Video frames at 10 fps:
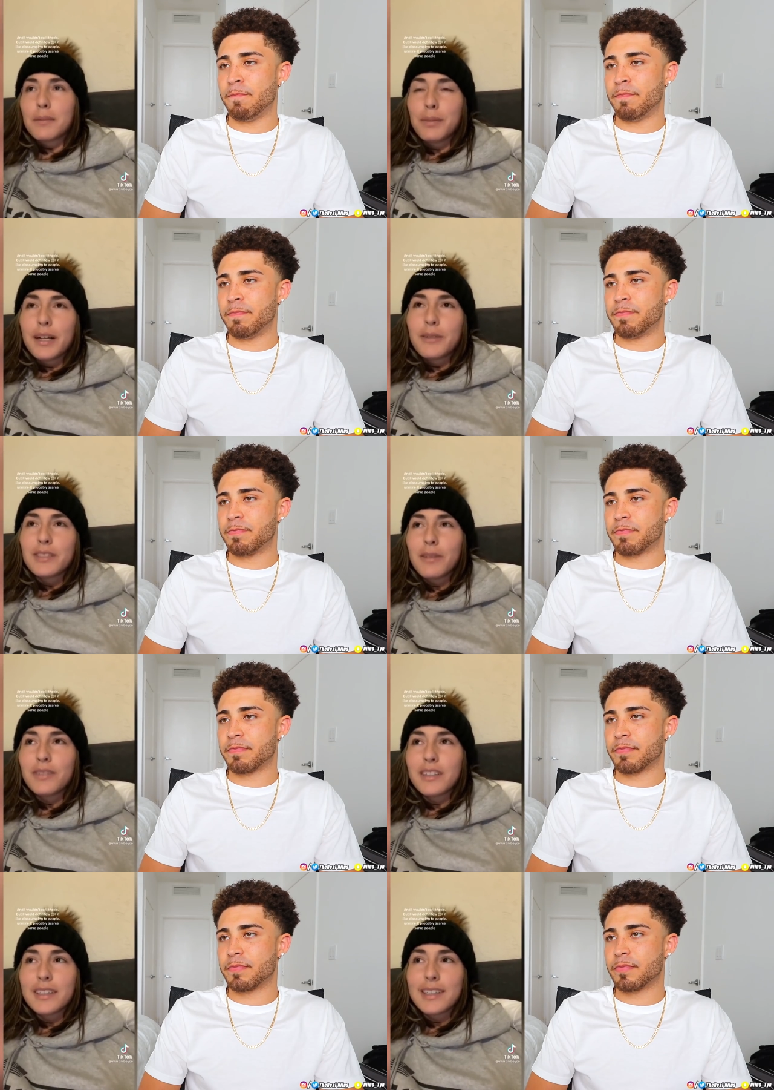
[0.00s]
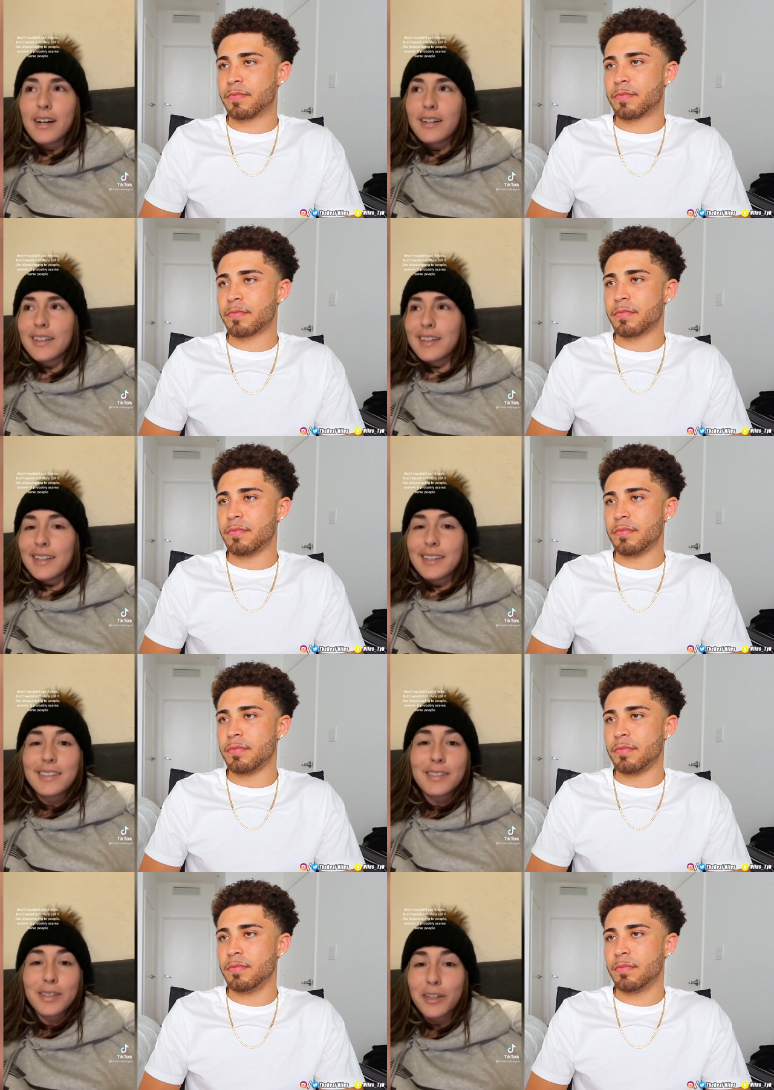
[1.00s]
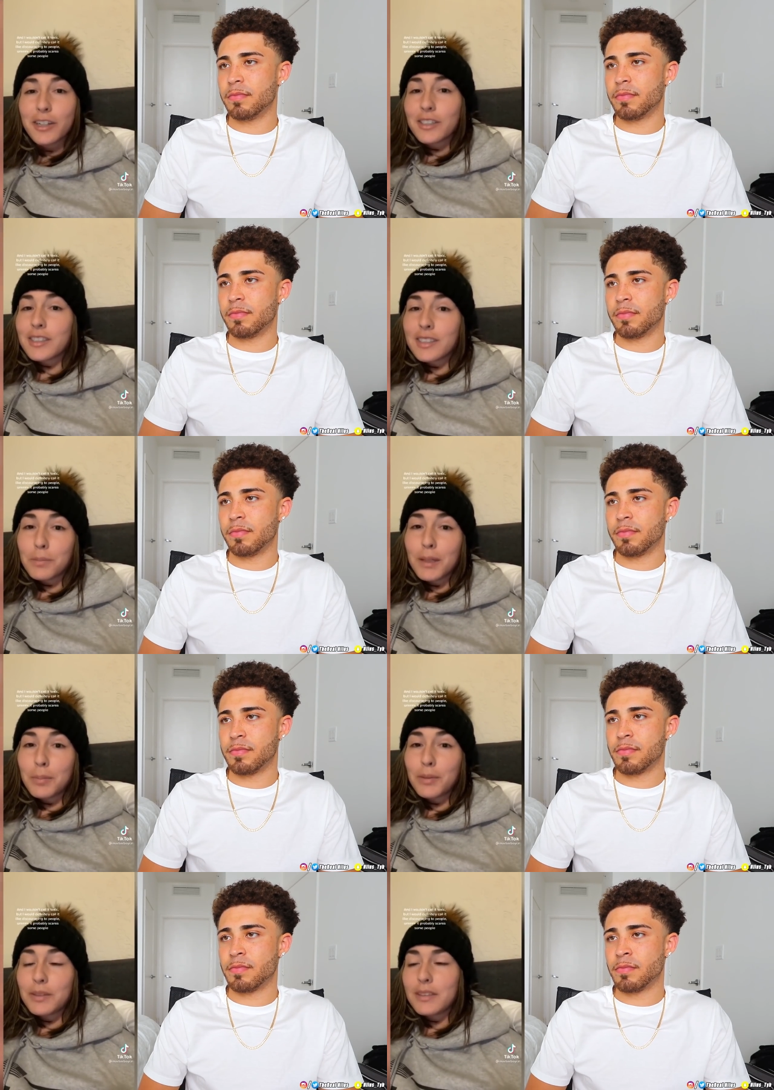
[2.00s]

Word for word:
Speaker 1: but I would definitely call it, like, discouraging to people.